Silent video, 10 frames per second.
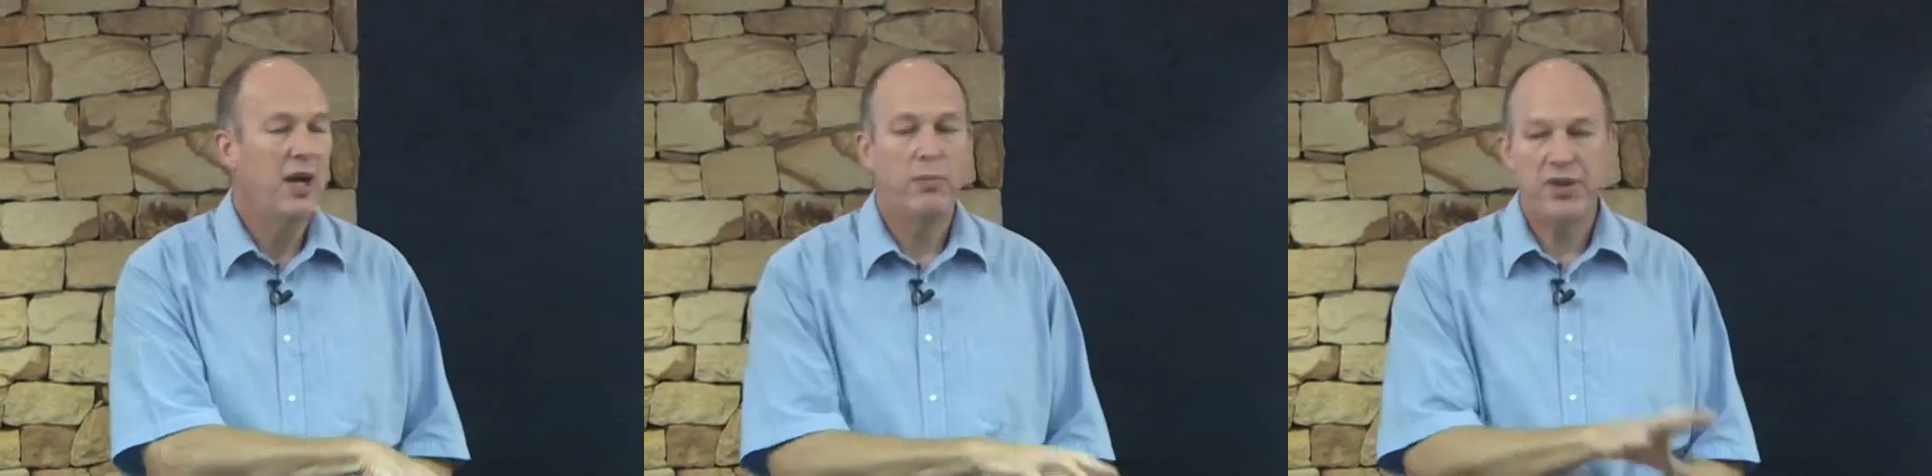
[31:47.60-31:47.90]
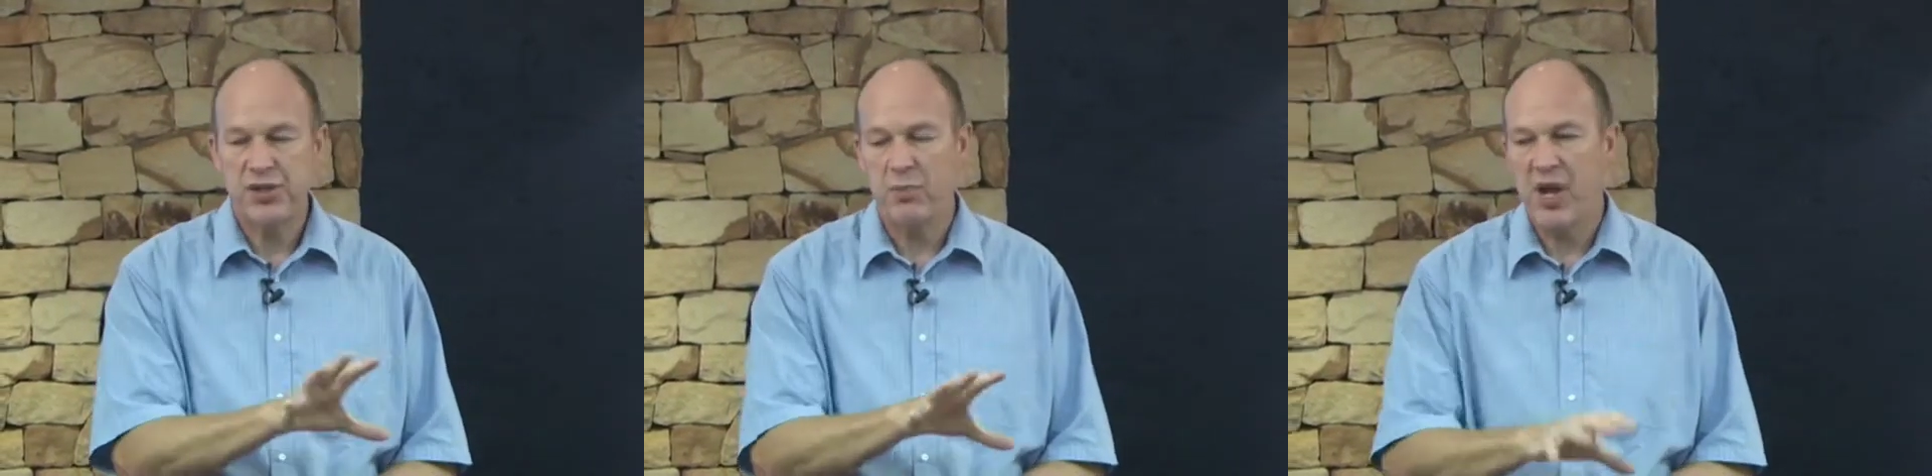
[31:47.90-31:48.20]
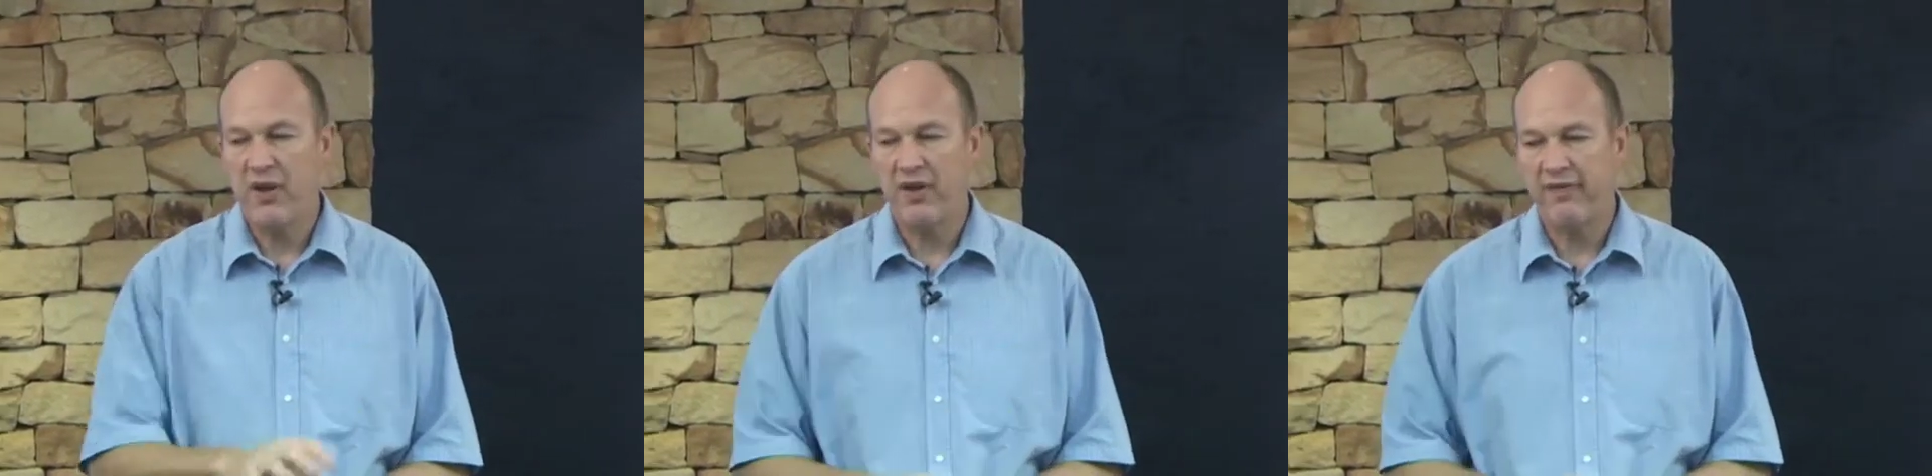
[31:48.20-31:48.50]
But
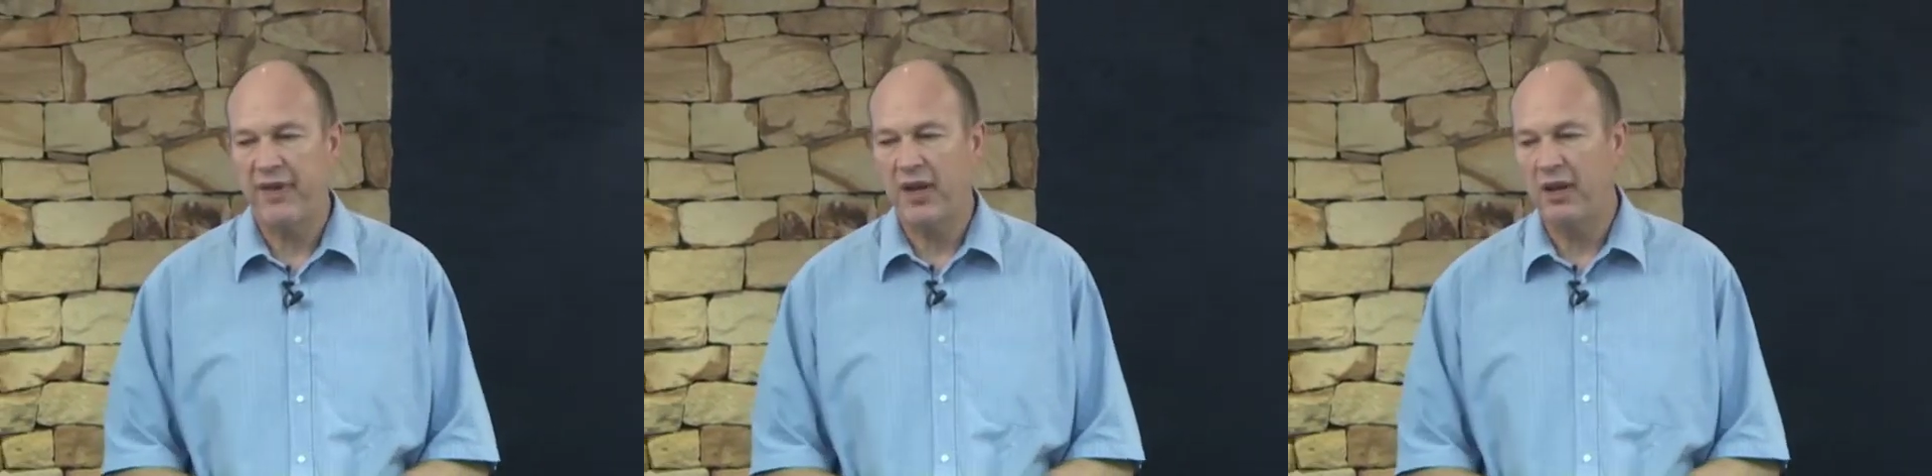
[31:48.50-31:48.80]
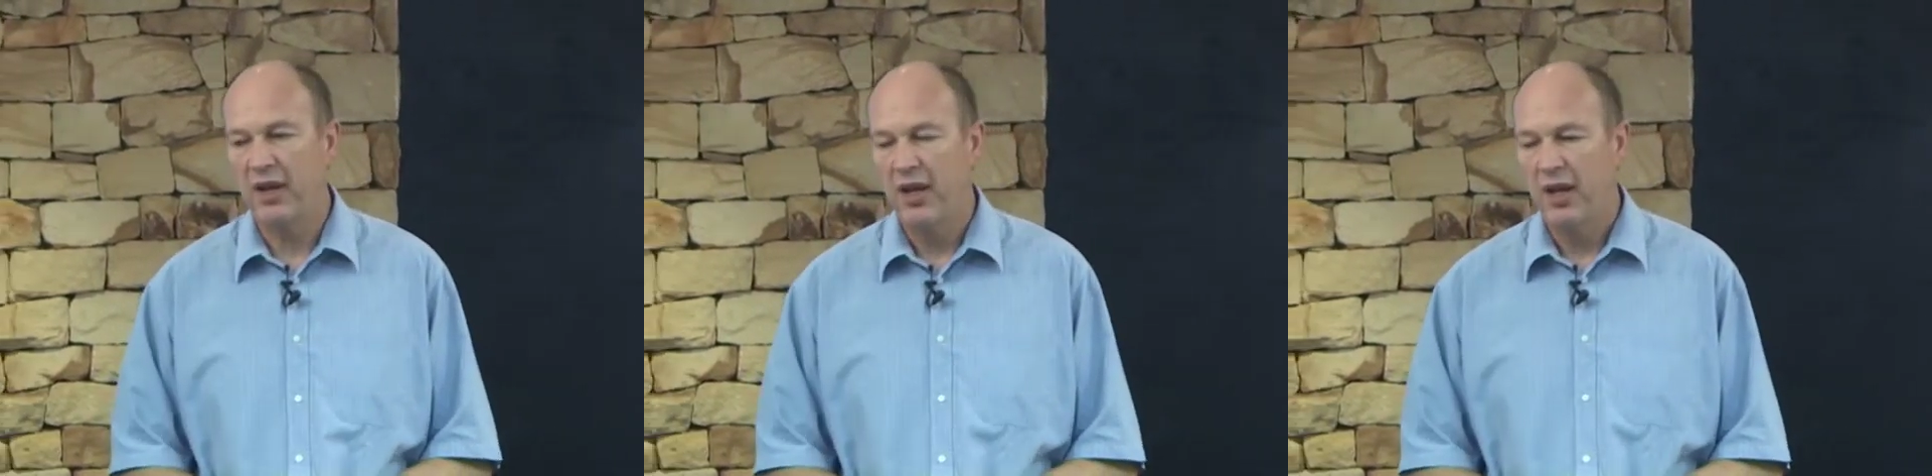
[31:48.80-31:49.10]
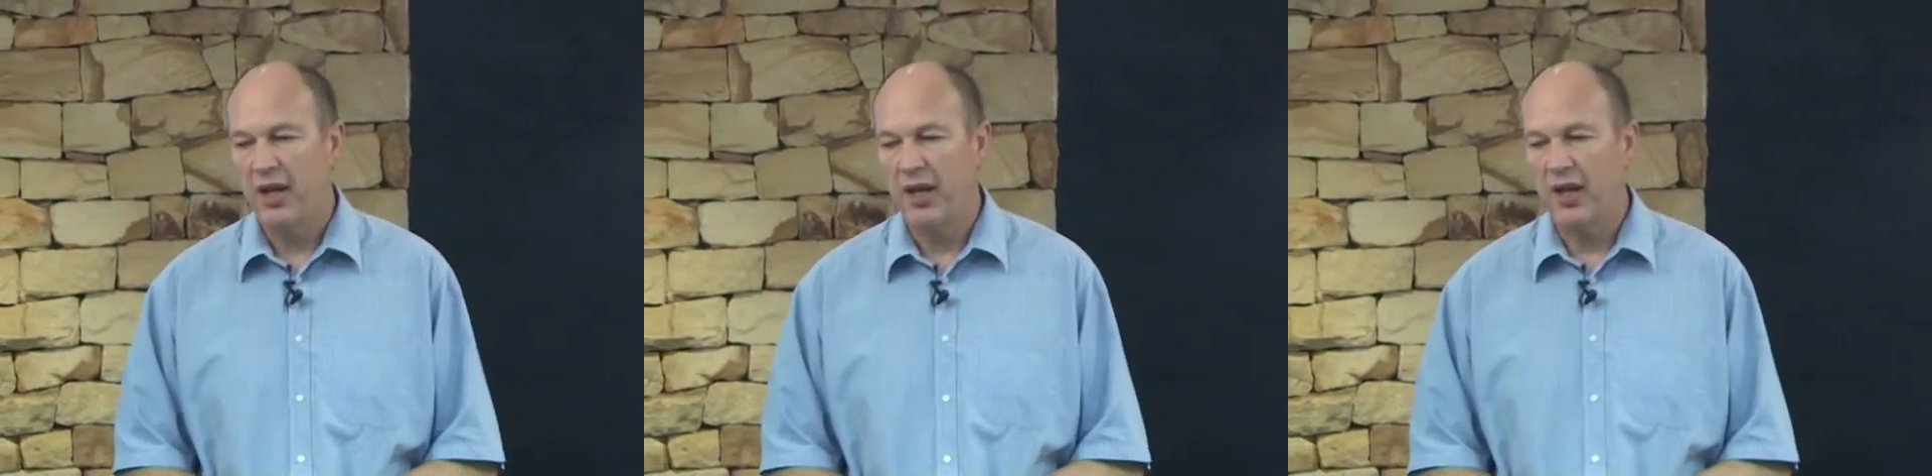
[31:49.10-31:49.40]
Samaria fell
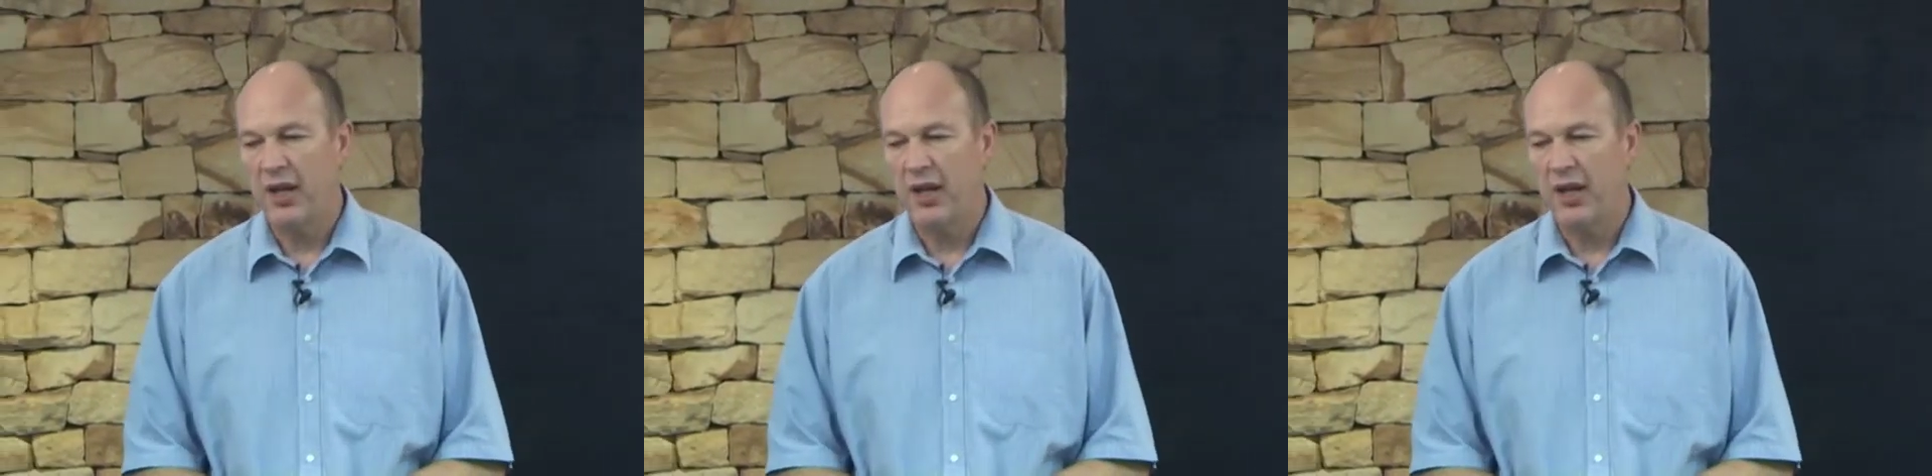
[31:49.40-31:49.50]
uh,